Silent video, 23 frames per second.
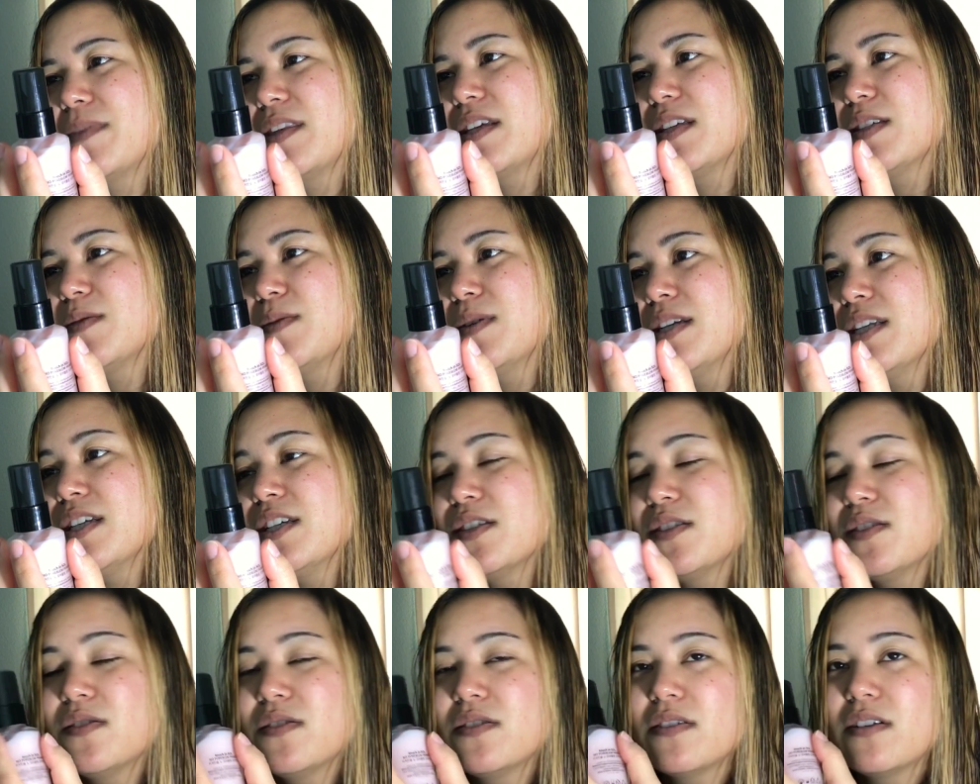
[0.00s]
This one
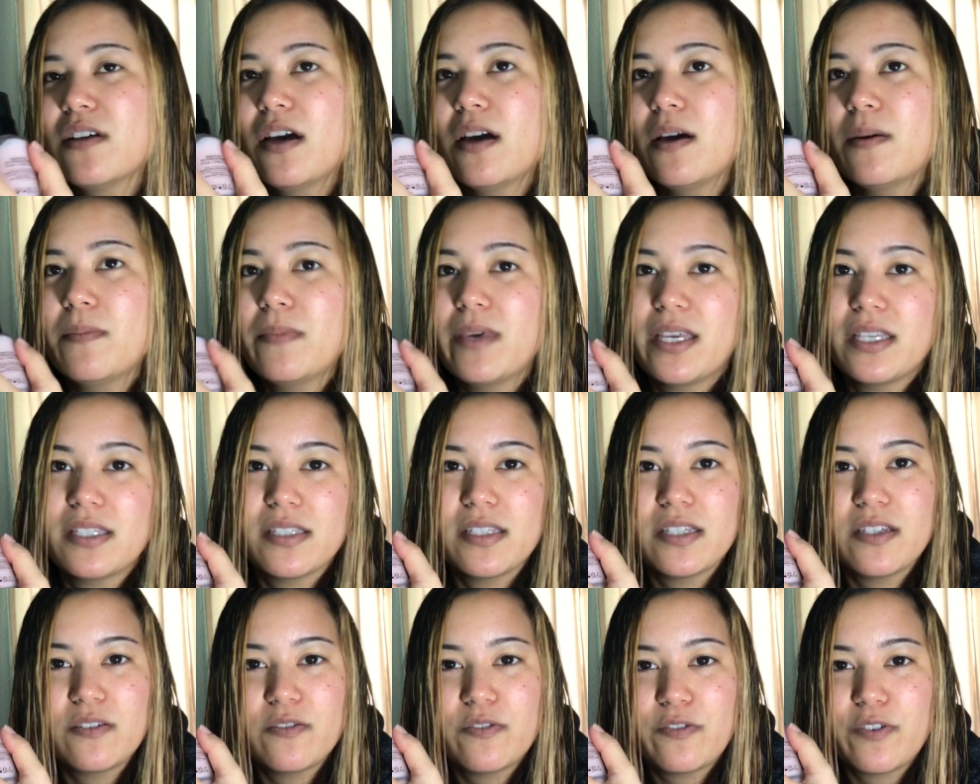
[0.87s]
is
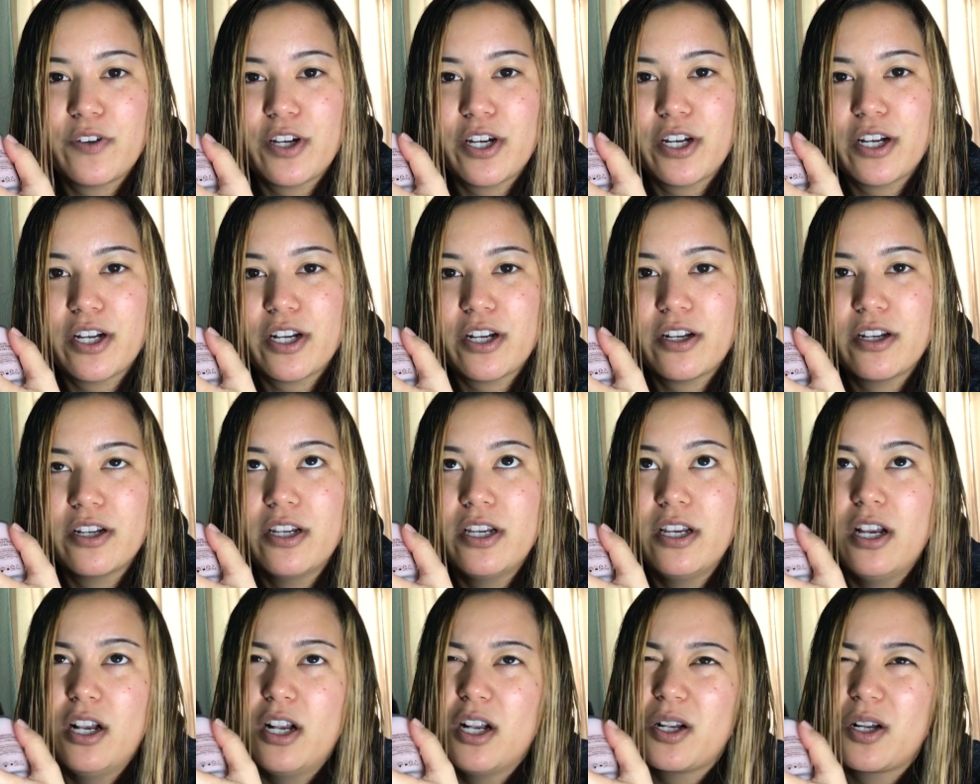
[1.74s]
amazing for
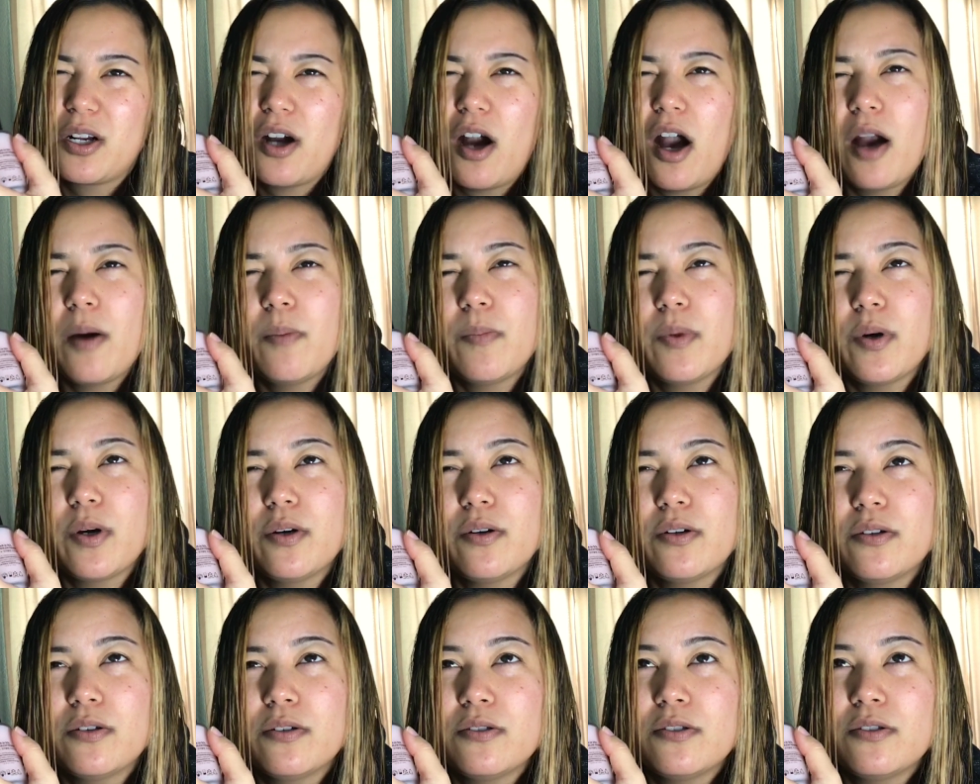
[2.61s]

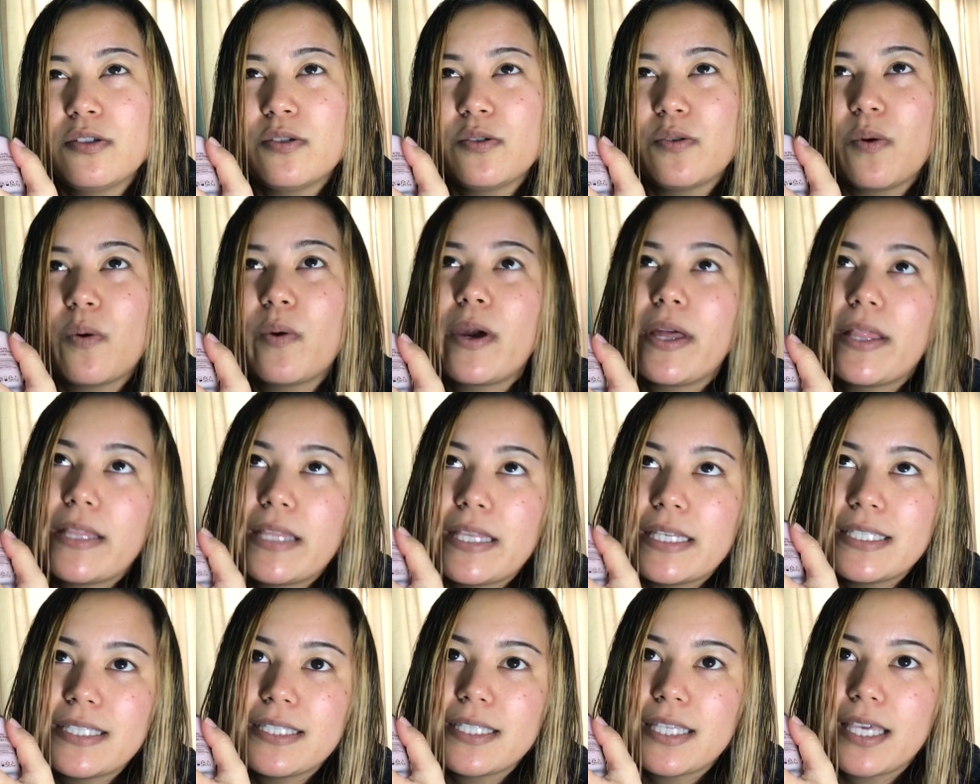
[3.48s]
combo to
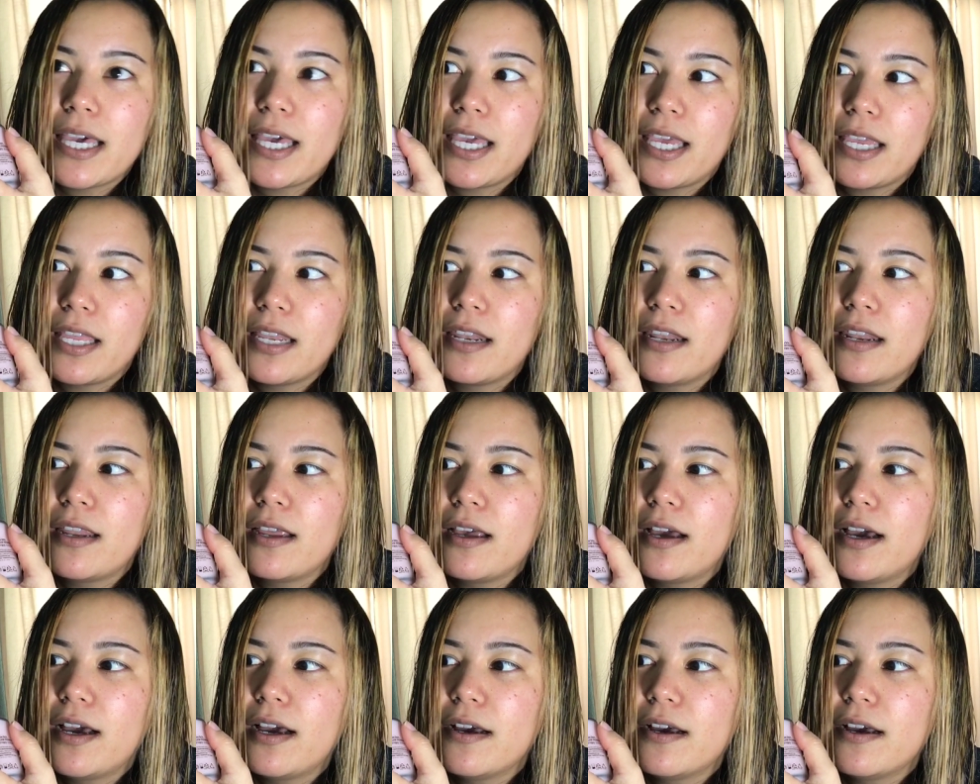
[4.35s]
oily skin,